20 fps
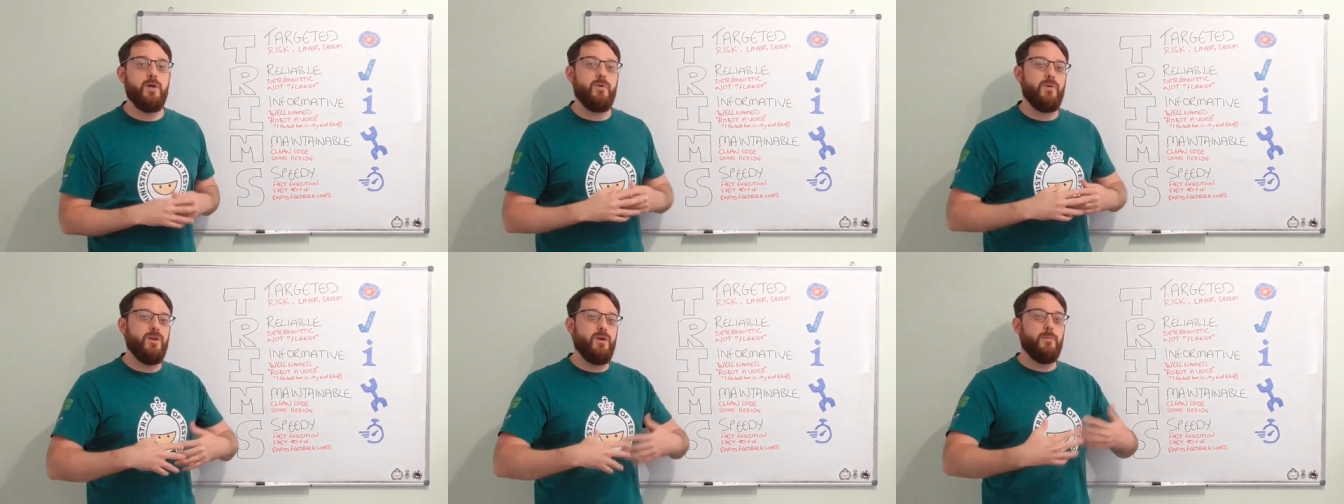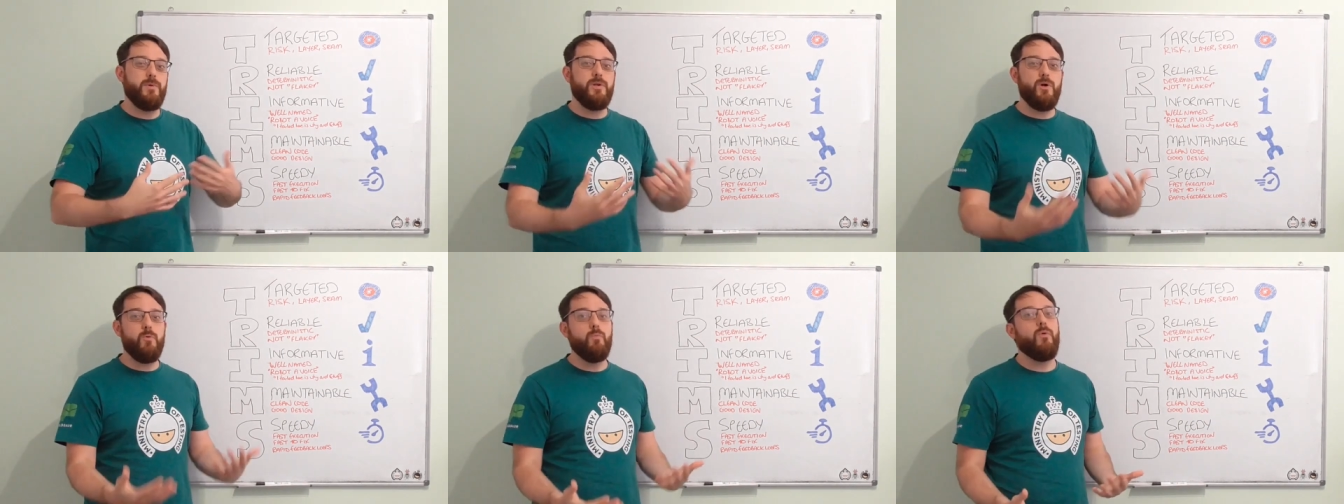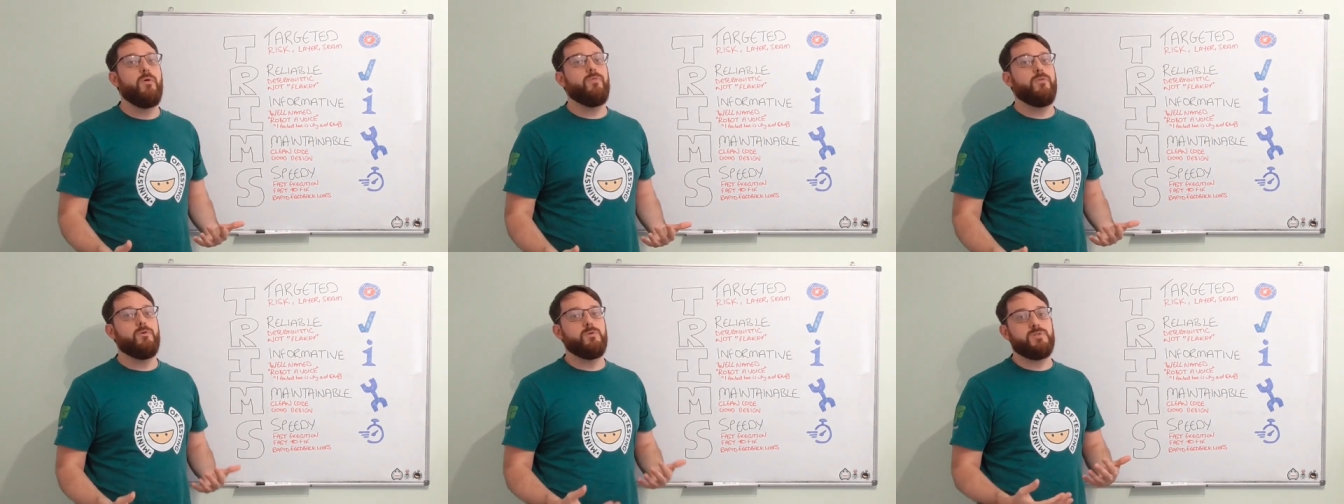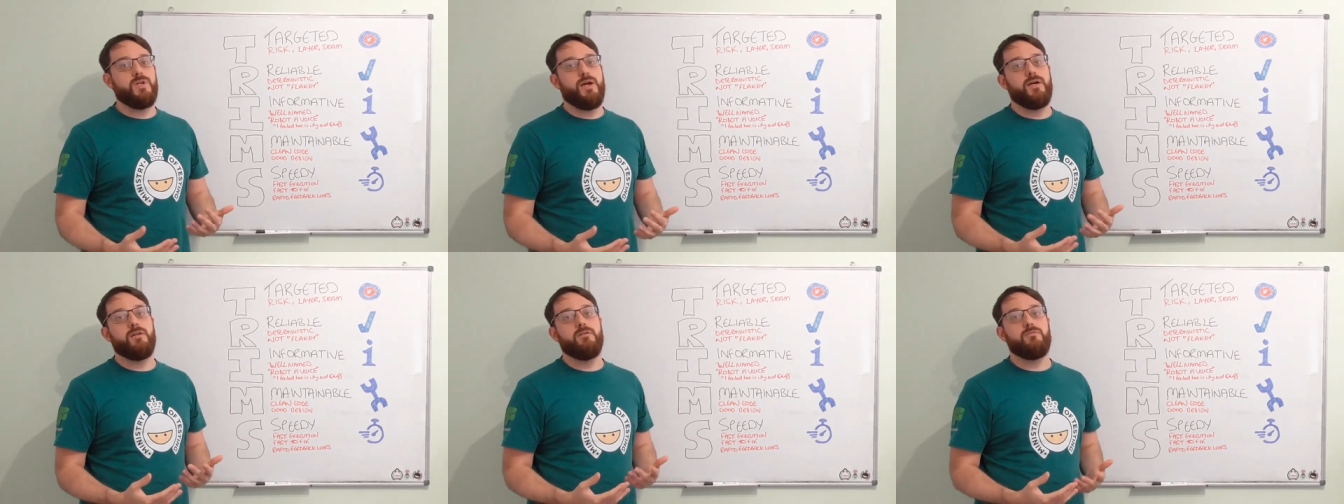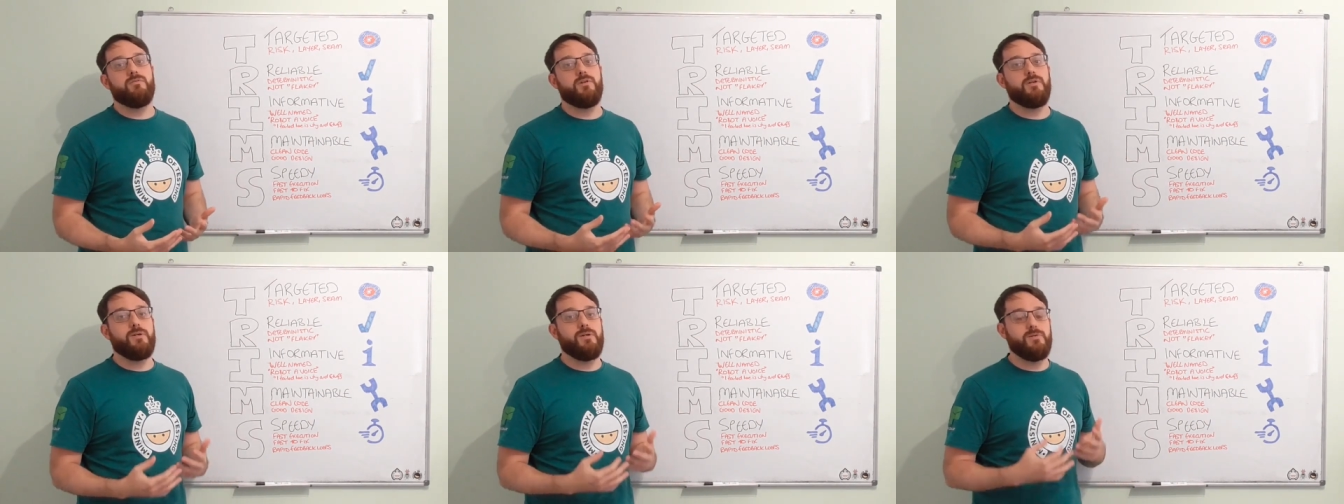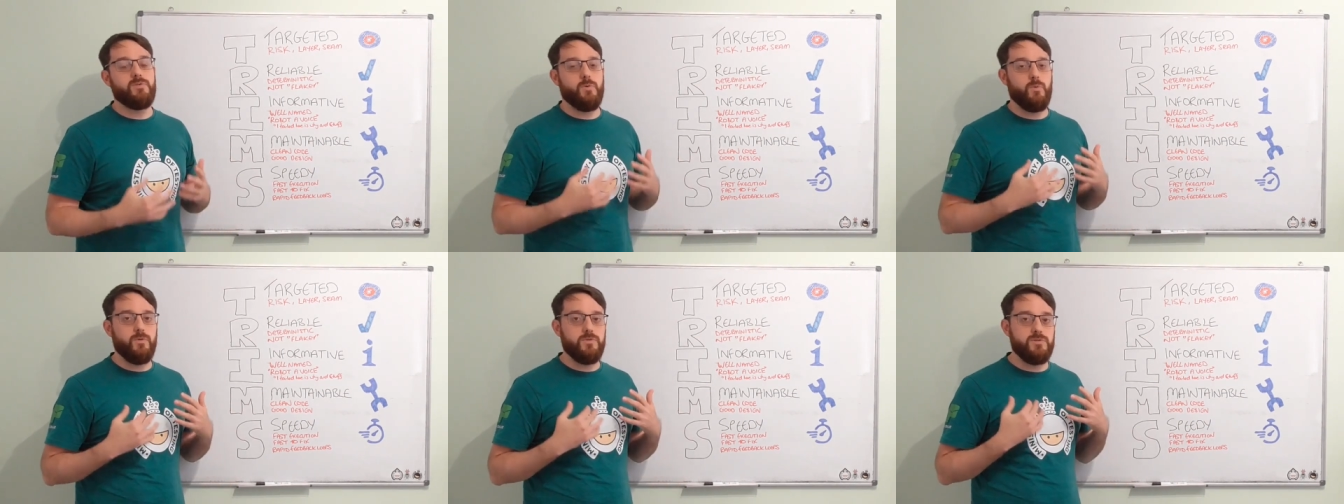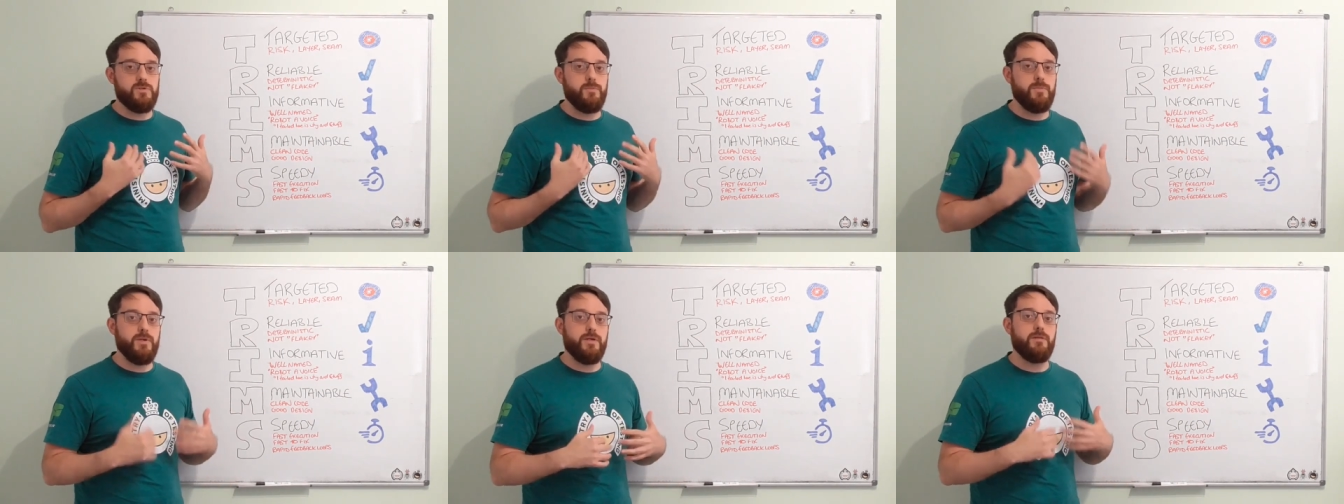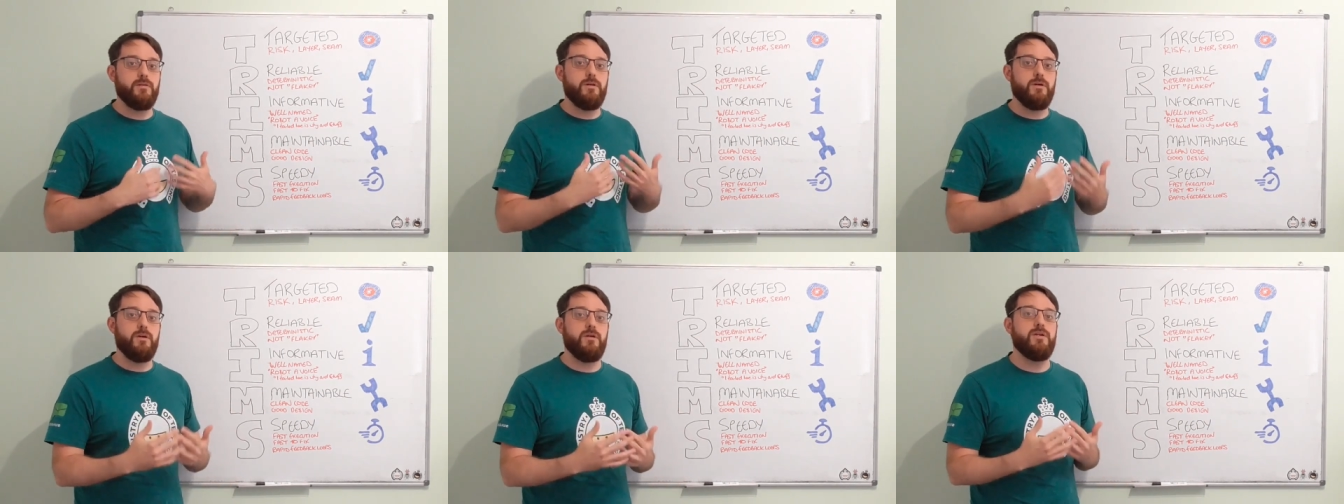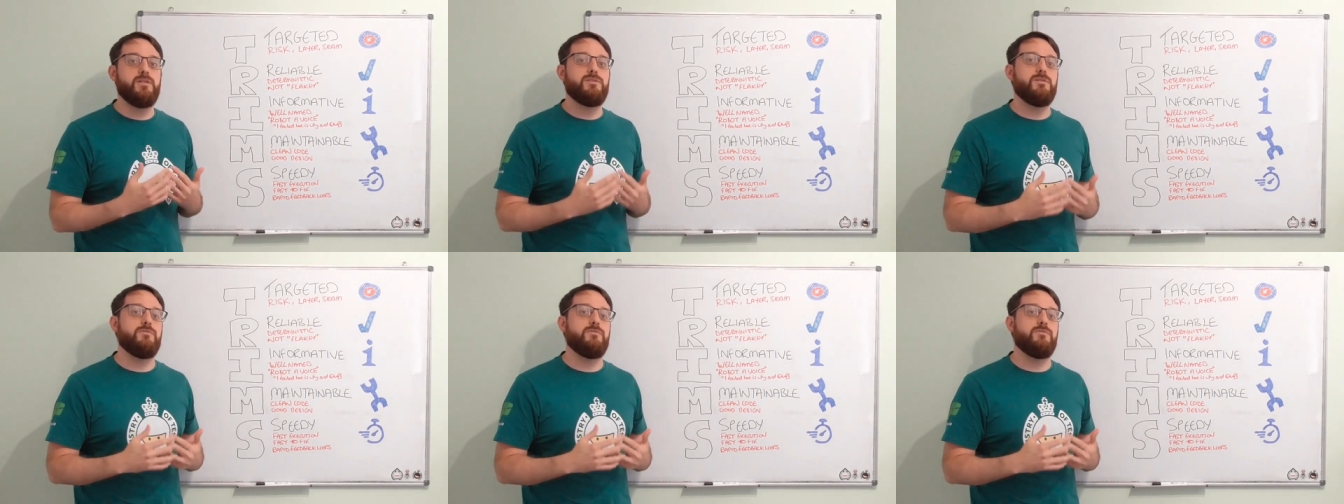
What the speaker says: You know, we don't want those kind of things. We want to be alerted